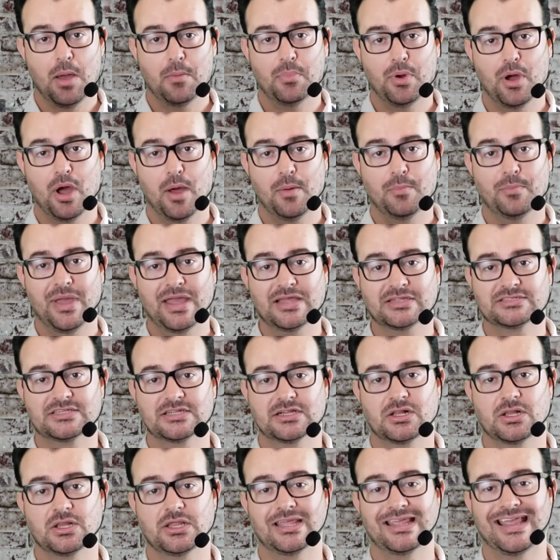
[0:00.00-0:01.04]
But
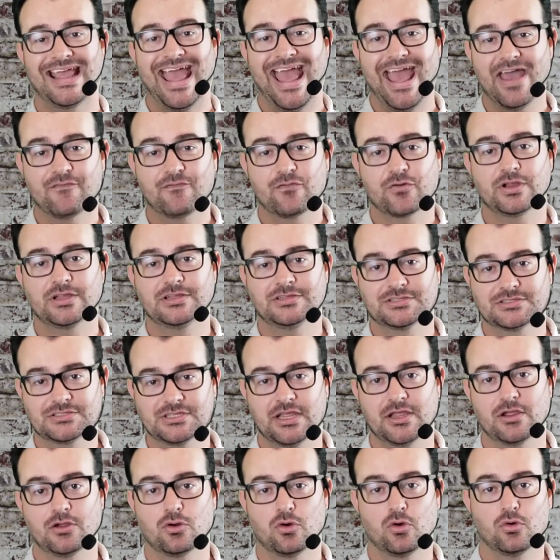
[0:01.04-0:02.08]
basically every
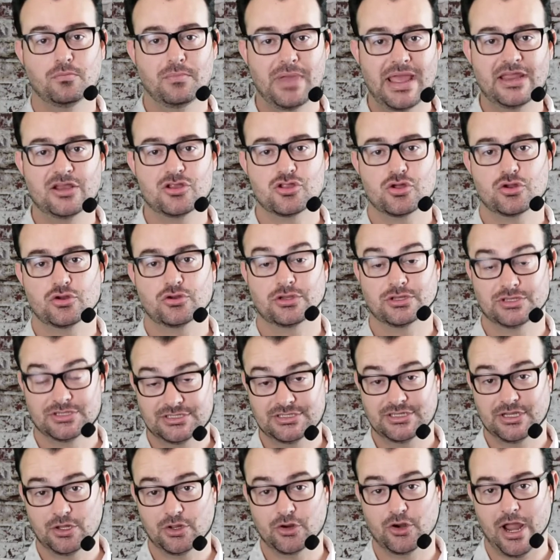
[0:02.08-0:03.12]
single major
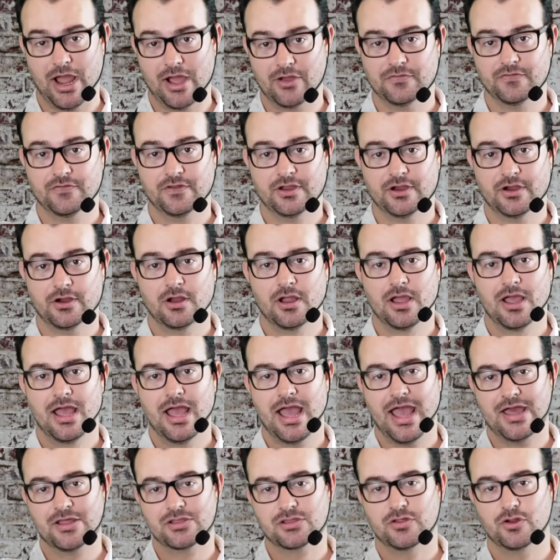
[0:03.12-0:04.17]
distiller out there
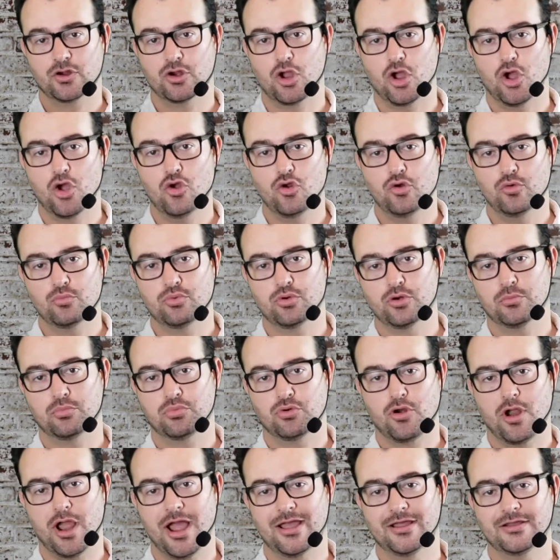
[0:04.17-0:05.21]
has their own
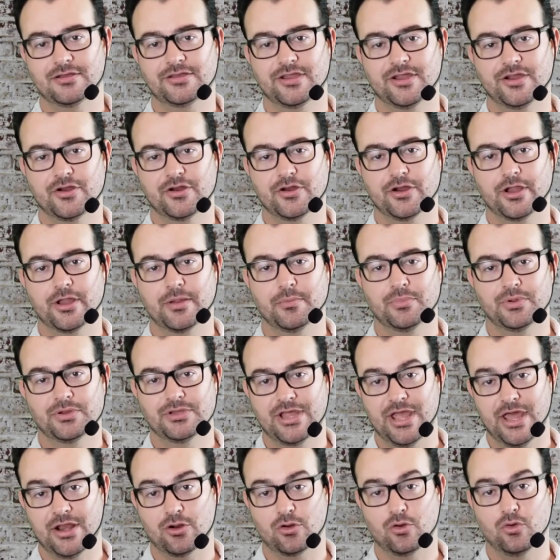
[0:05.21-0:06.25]
proprietary
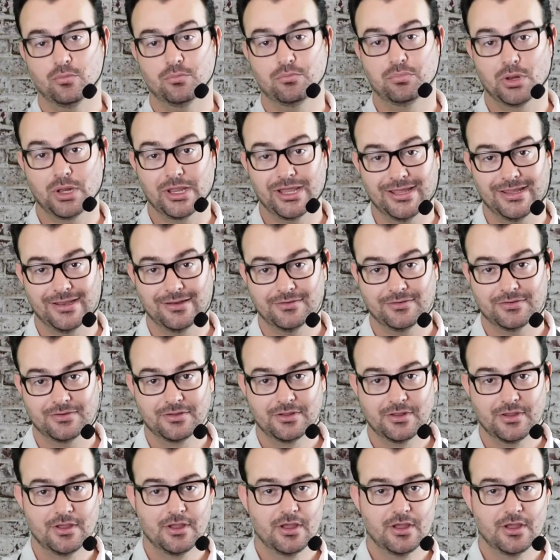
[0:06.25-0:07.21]
botanical blend.